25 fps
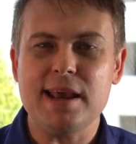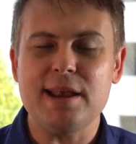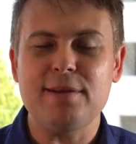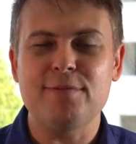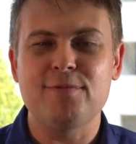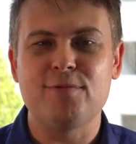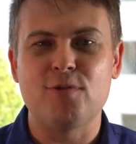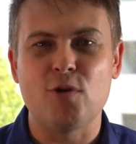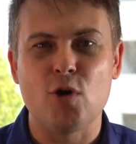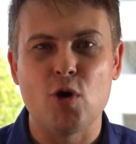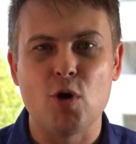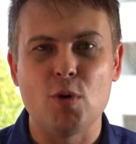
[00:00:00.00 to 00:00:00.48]
it
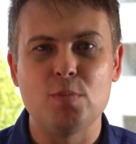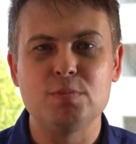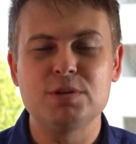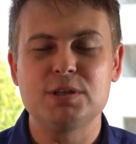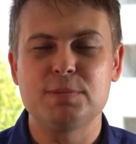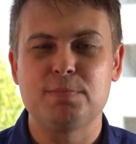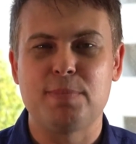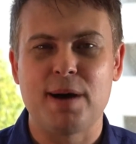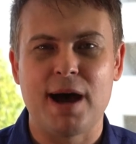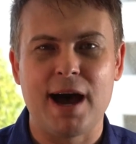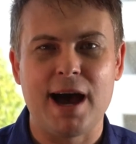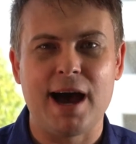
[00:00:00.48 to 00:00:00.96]
forms
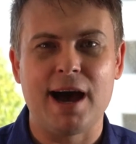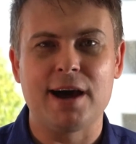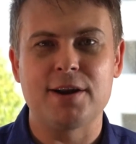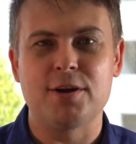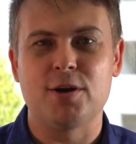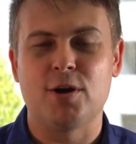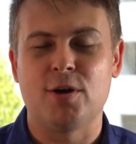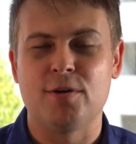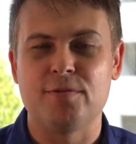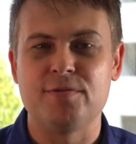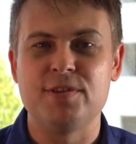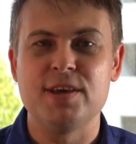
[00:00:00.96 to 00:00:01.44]
part
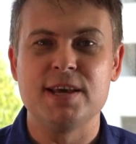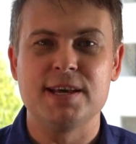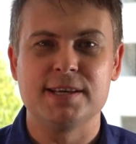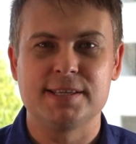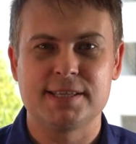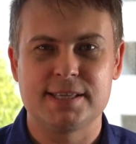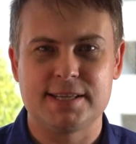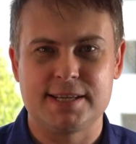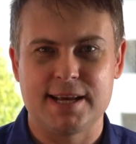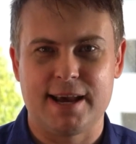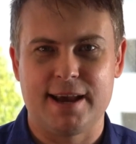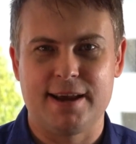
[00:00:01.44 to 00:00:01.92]
of the
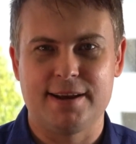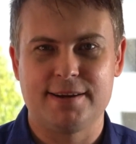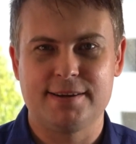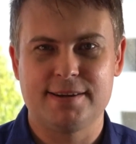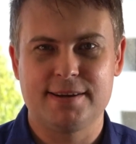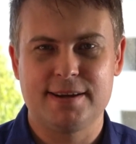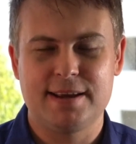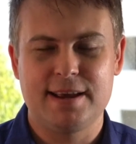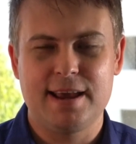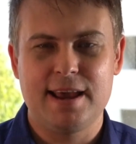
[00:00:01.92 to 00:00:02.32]
estate.